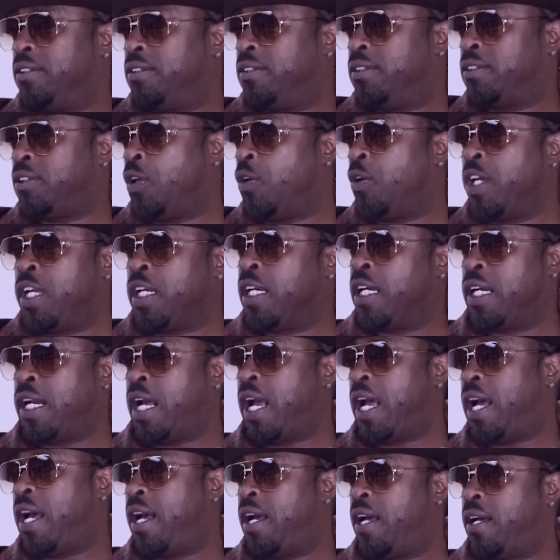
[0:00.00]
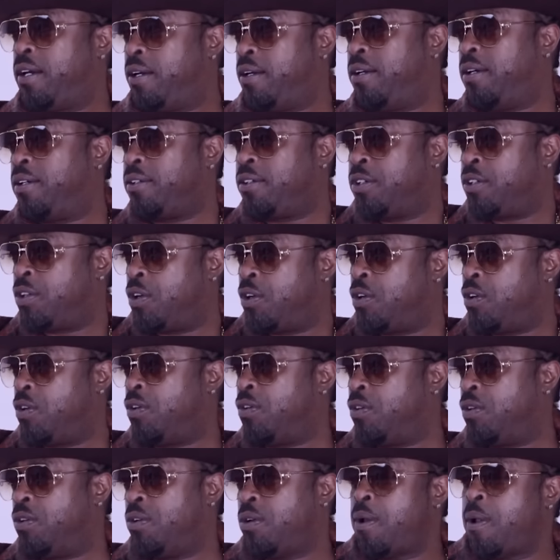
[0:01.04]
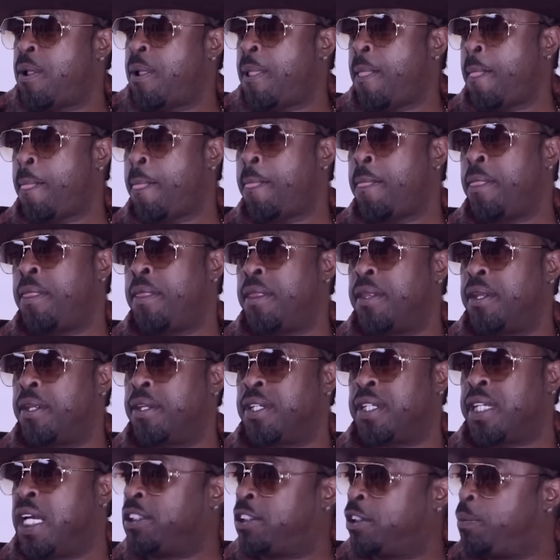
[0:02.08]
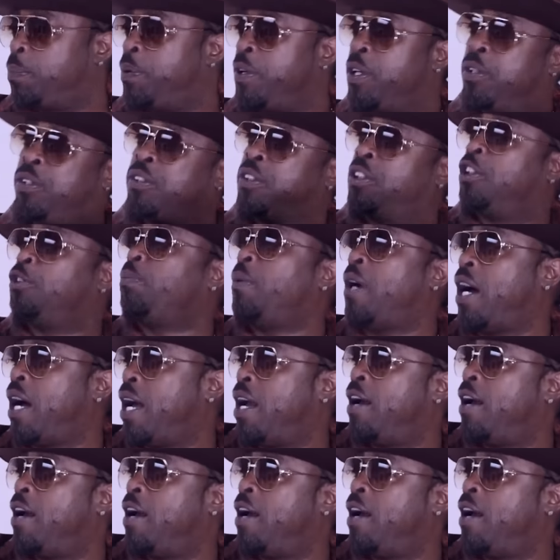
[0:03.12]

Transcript: So he could have had, you know, guest appearances by